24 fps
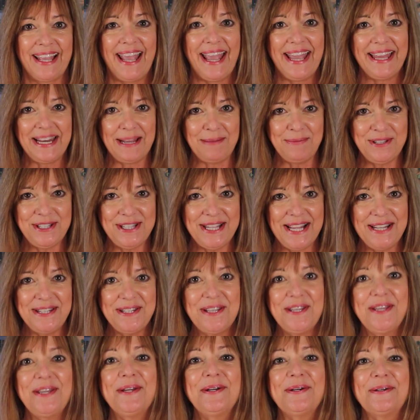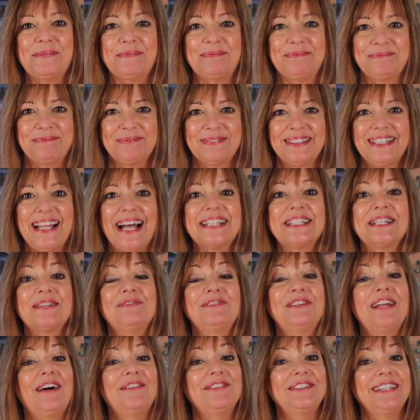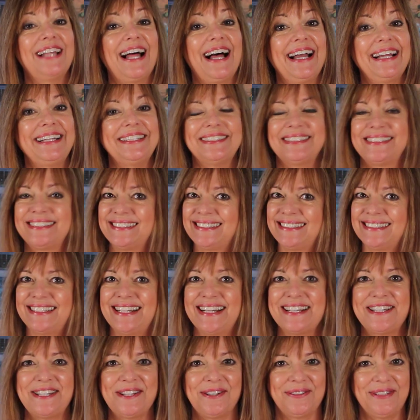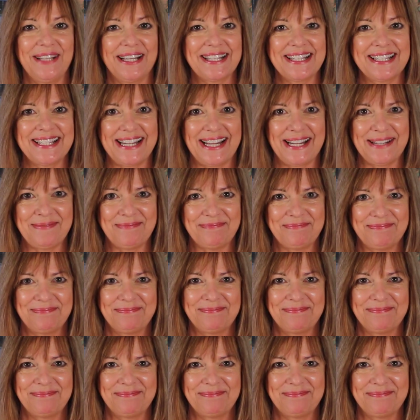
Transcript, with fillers: And I'm sending you lots of love and light. Until next time.